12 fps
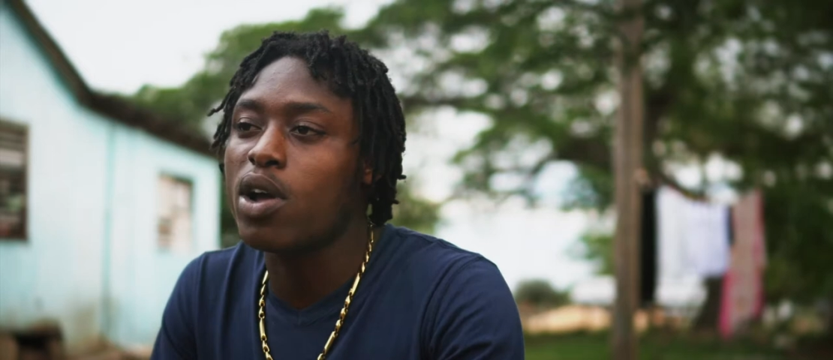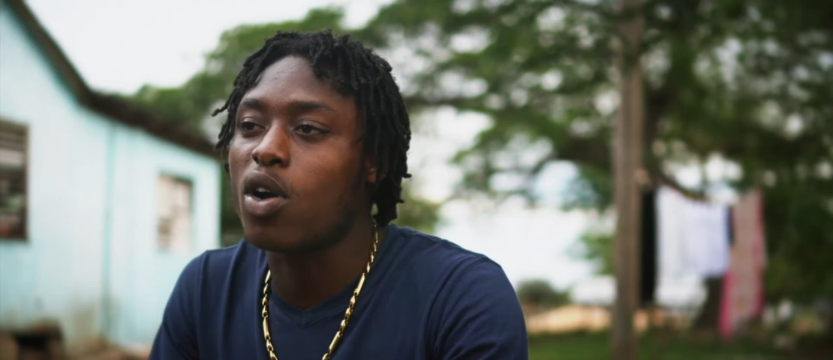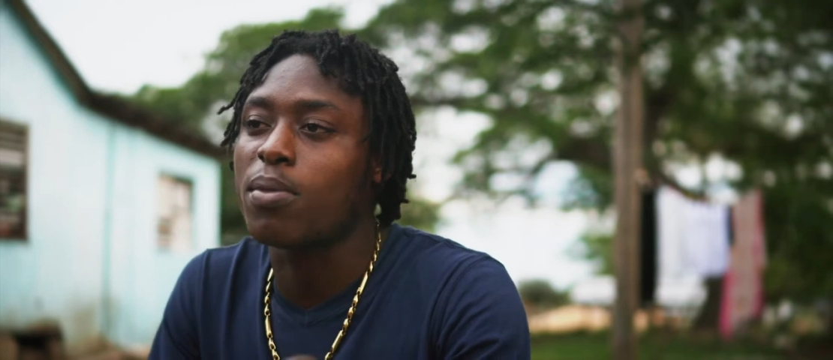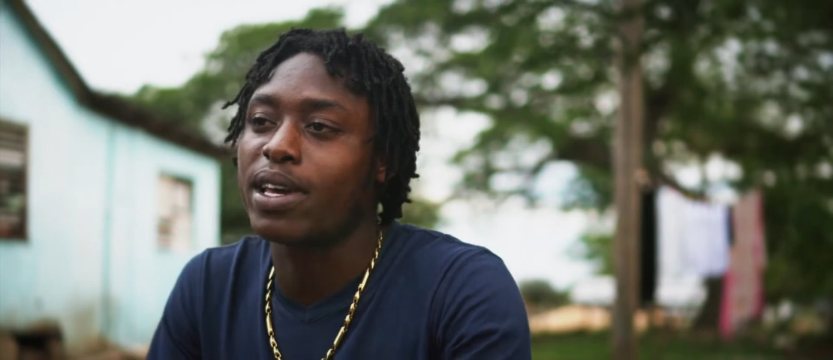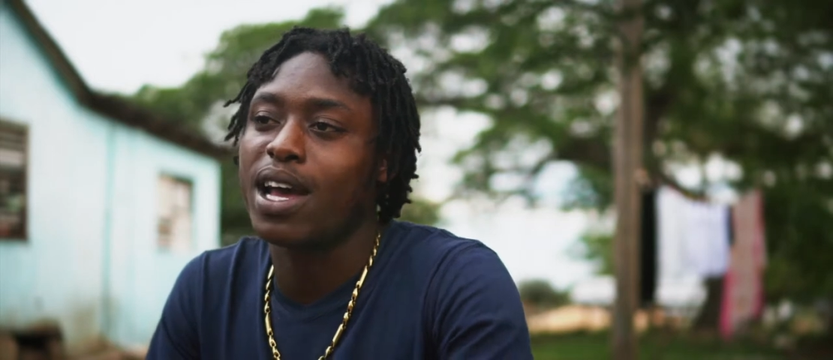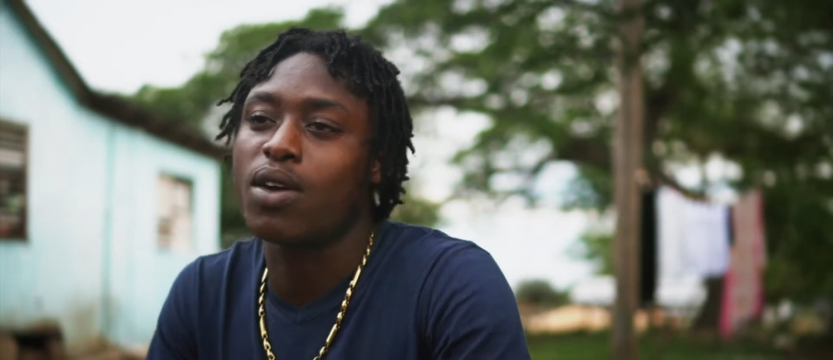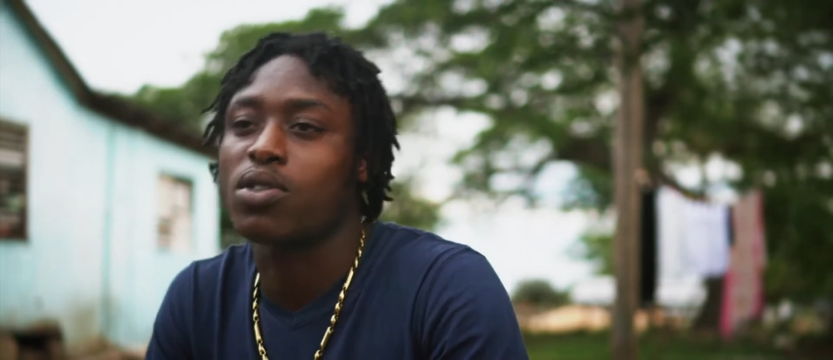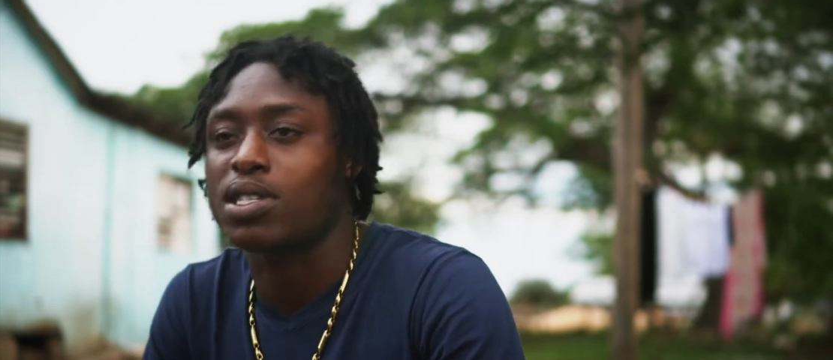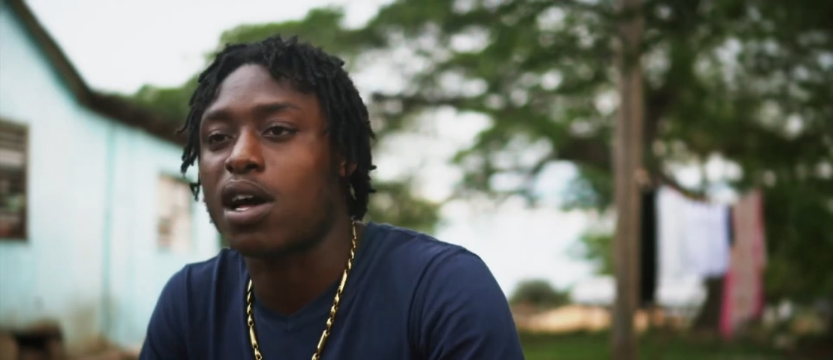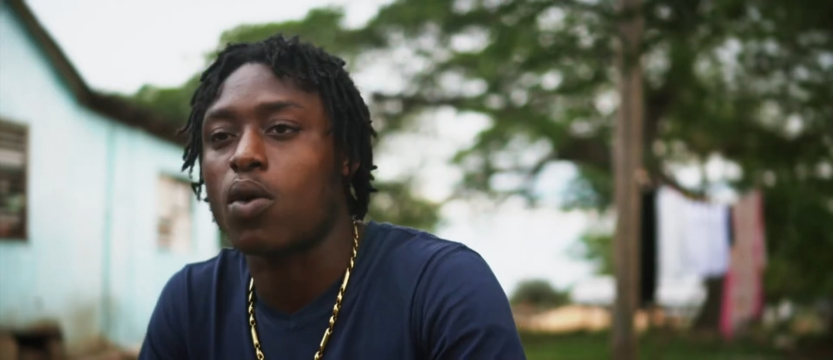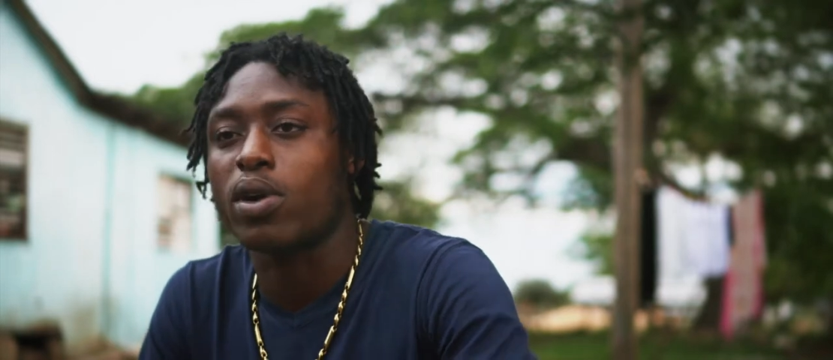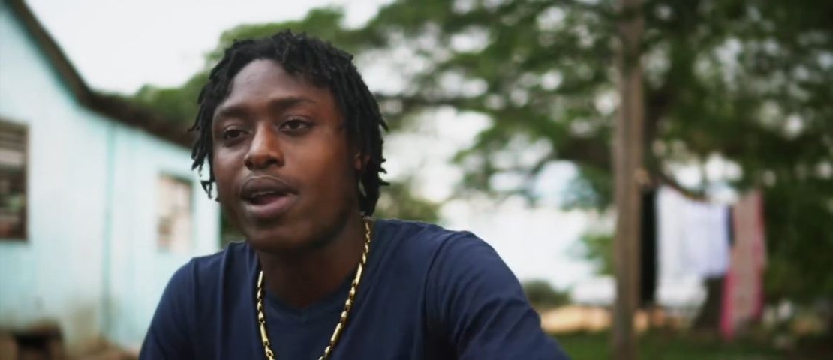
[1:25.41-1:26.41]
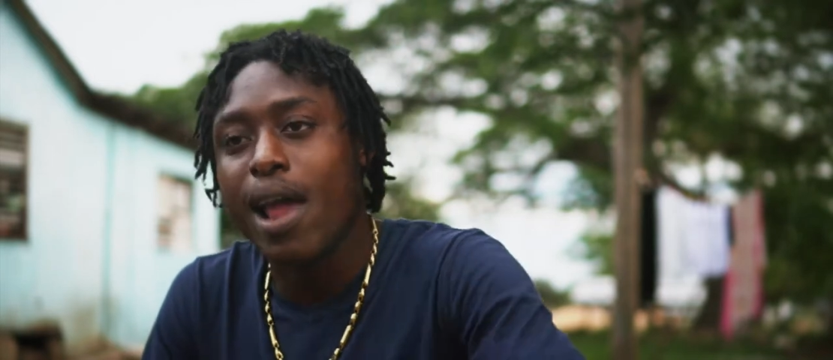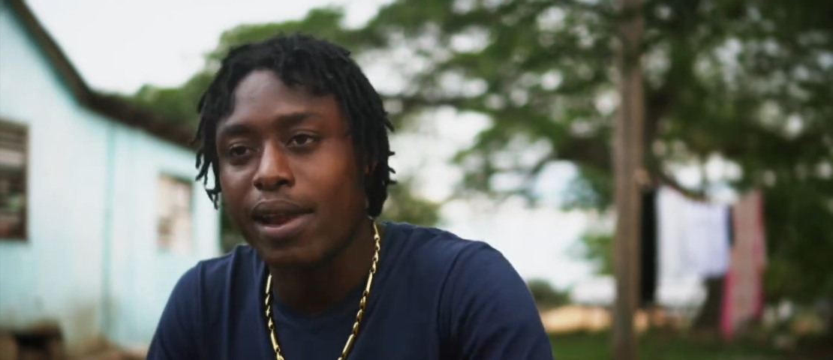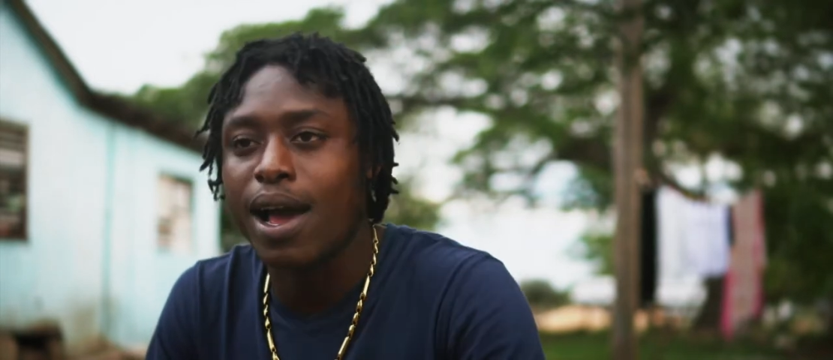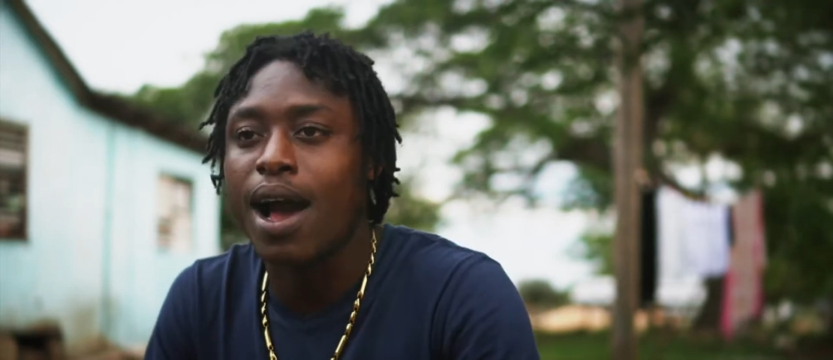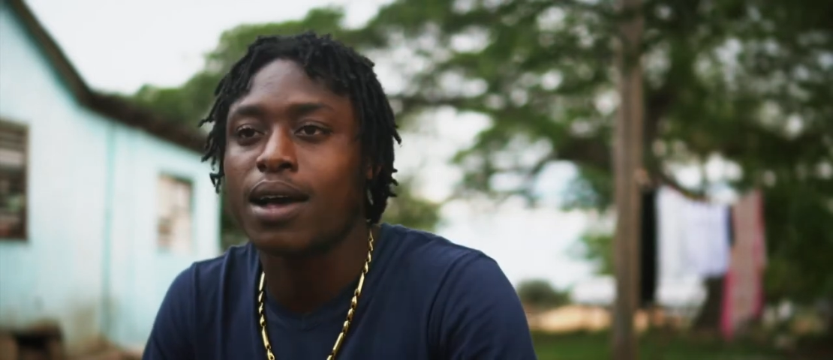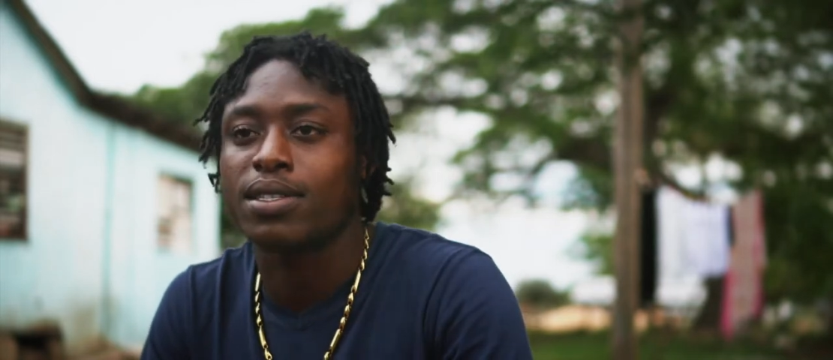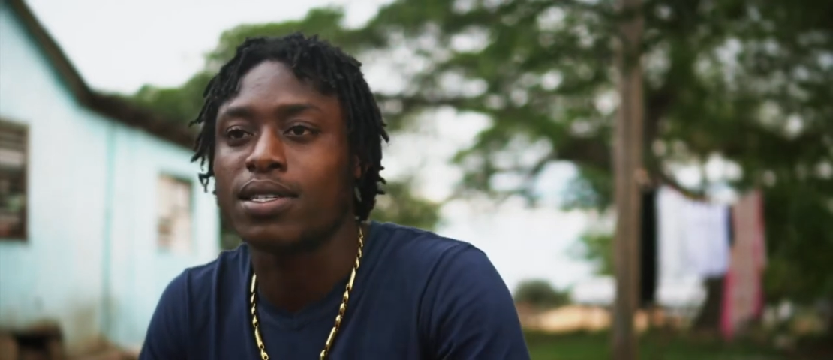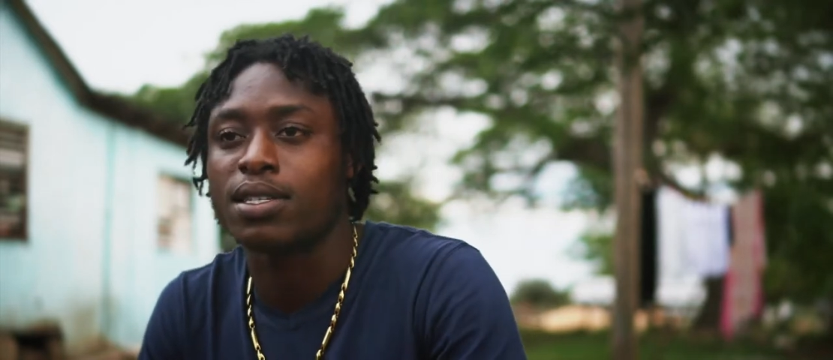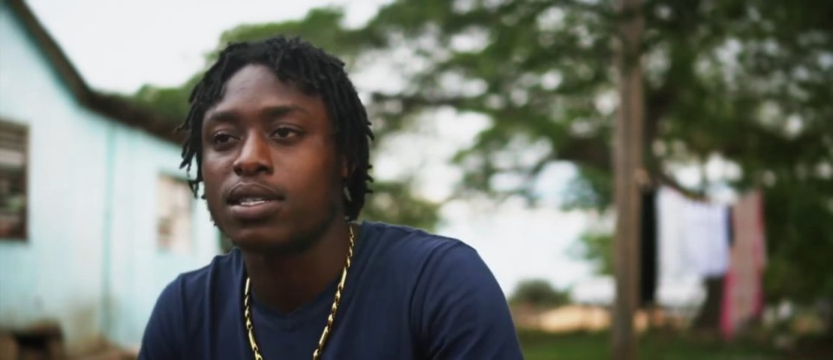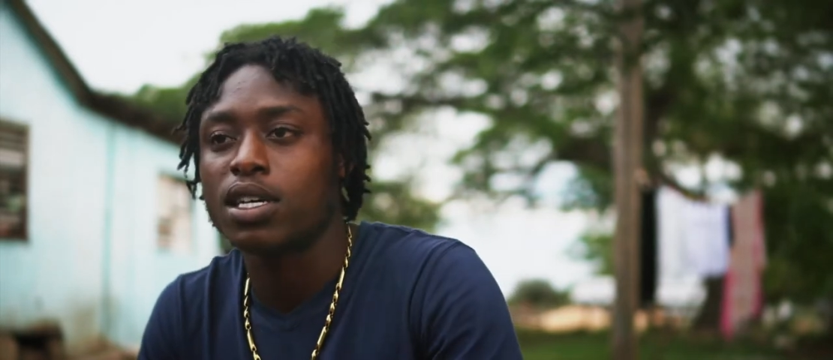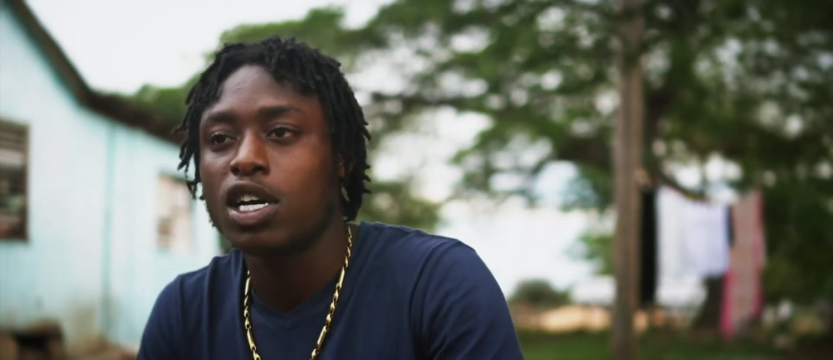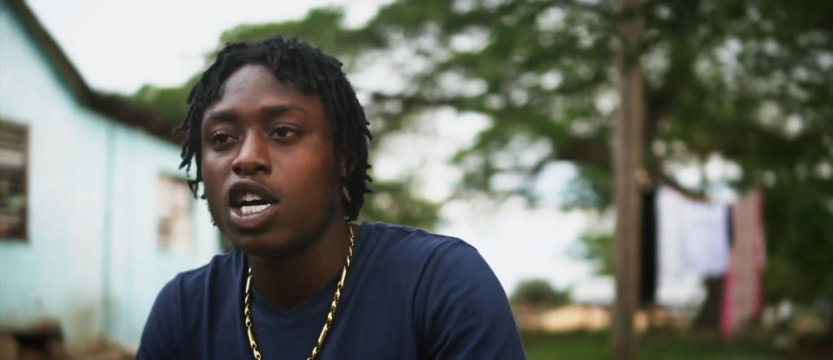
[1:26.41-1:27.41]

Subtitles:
we can do song with any artist.